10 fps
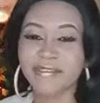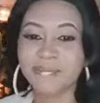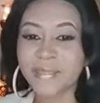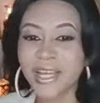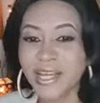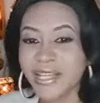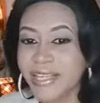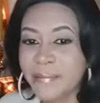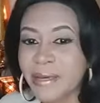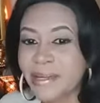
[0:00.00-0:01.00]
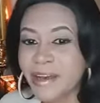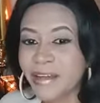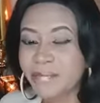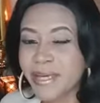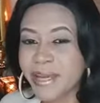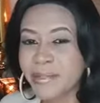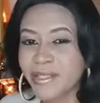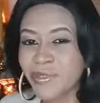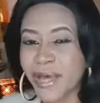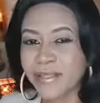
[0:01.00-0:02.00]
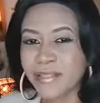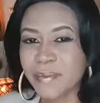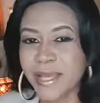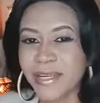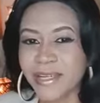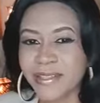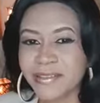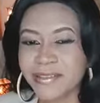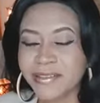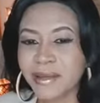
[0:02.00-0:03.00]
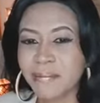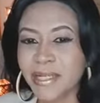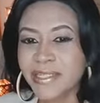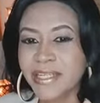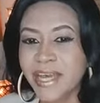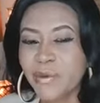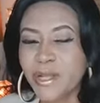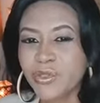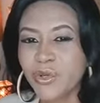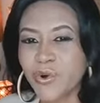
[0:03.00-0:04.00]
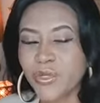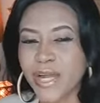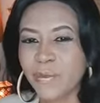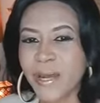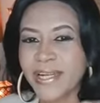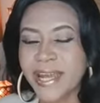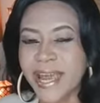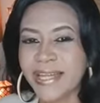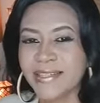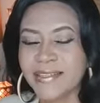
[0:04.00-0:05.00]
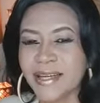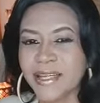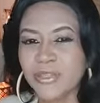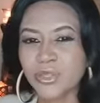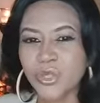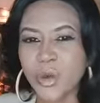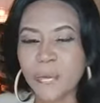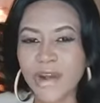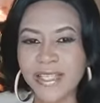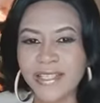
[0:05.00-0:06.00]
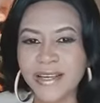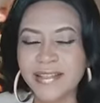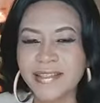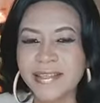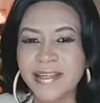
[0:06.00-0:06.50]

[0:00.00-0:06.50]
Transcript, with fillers: They may not be able to explain it, but they will know that when they enter into your presence,